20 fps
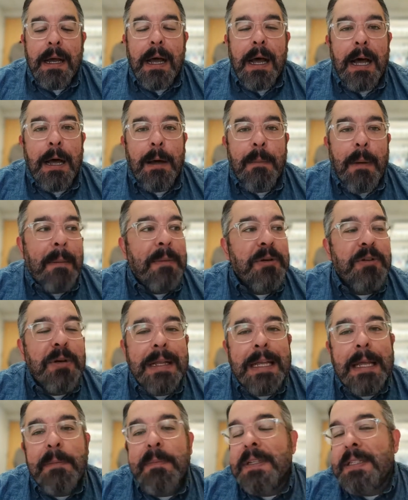I'm gonna try to
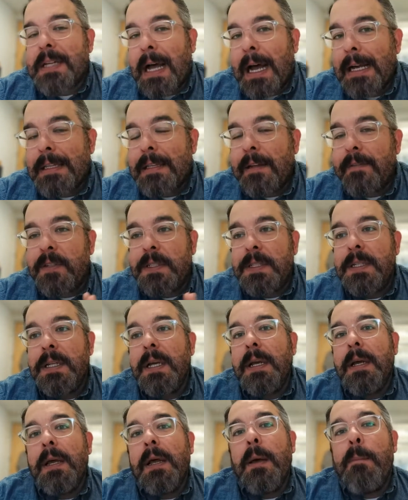keep this high level,
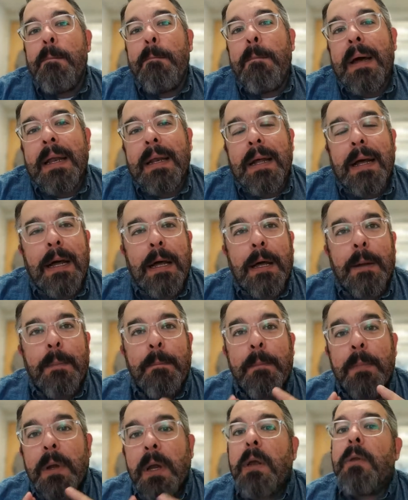but
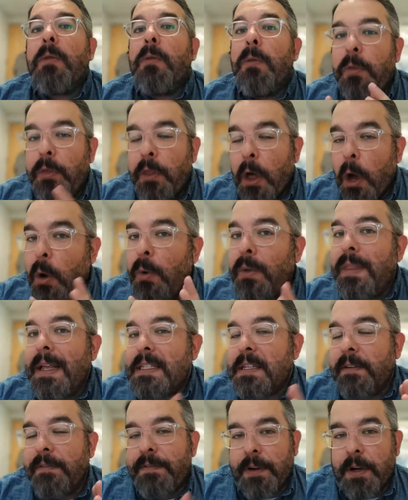know
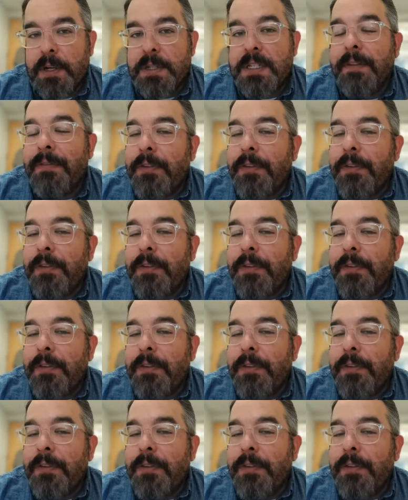this at first.